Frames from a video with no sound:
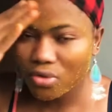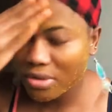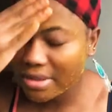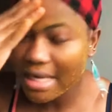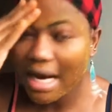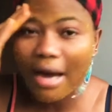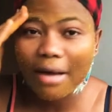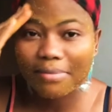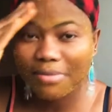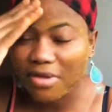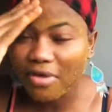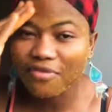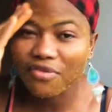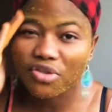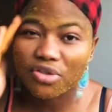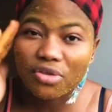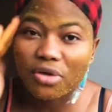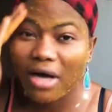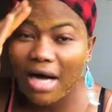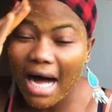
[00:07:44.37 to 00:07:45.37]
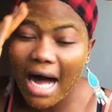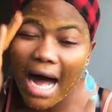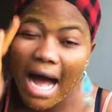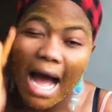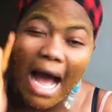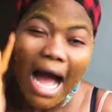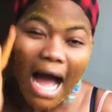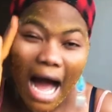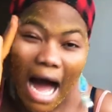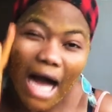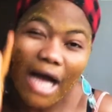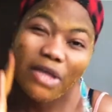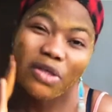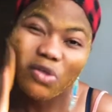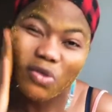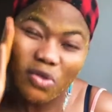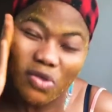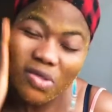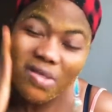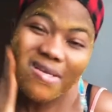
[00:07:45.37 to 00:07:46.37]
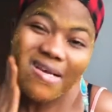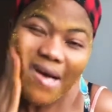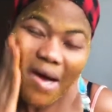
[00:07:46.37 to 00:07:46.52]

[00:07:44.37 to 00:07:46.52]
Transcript: types of sugar. I use